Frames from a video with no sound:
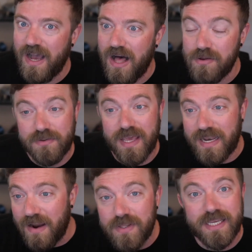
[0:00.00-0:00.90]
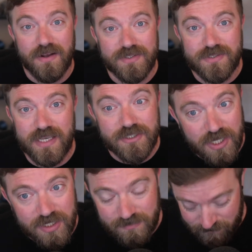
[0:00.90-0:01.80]
Other than that, everything else is
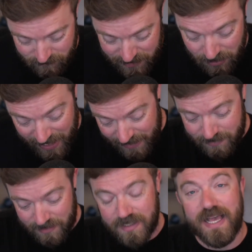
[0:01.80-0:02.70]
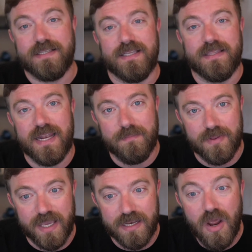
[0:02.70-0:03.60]
good. Now, lastly, the last thing that I
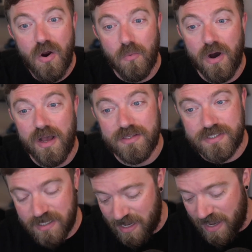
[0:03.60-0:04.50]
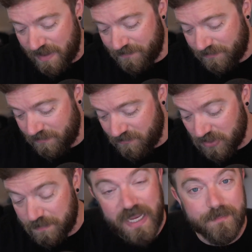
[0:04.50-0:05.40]
played was
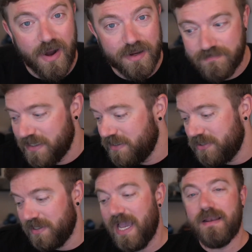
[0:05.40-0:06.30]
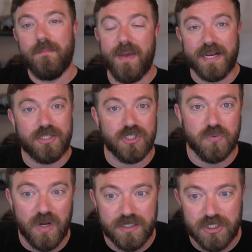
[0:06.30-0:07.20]
ping pong. So again, back to
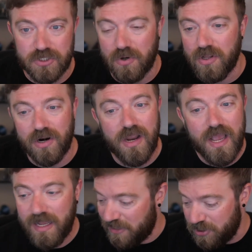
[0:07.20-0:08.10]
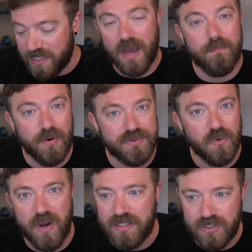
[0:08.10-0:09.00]
just one controller. I took out both the
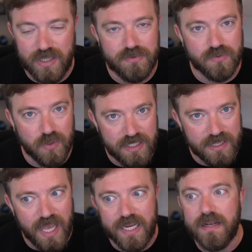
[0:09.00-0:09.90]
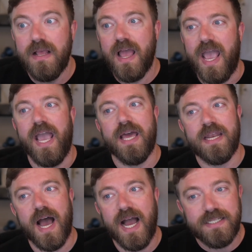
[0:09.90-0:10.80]
weights, so that was really light.
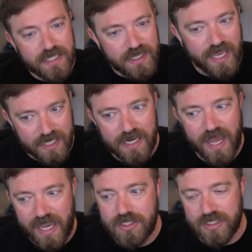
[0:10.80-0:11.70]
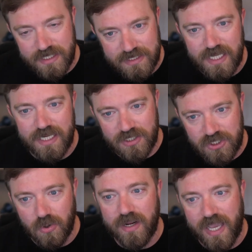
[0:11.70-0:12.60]
And I did like it. I actually did
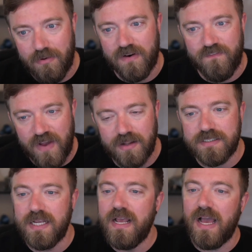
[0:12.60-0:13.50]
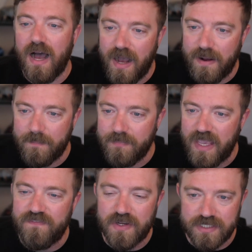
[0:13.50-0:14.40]
enjoy how it felt.
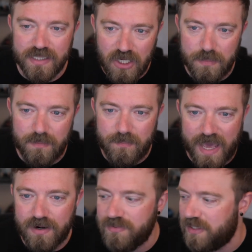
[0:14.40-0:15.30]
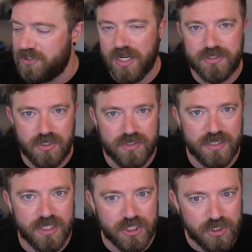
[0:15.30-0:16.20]
It felt a little bit better than just using
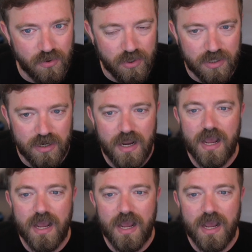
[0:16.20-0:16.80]
the controller.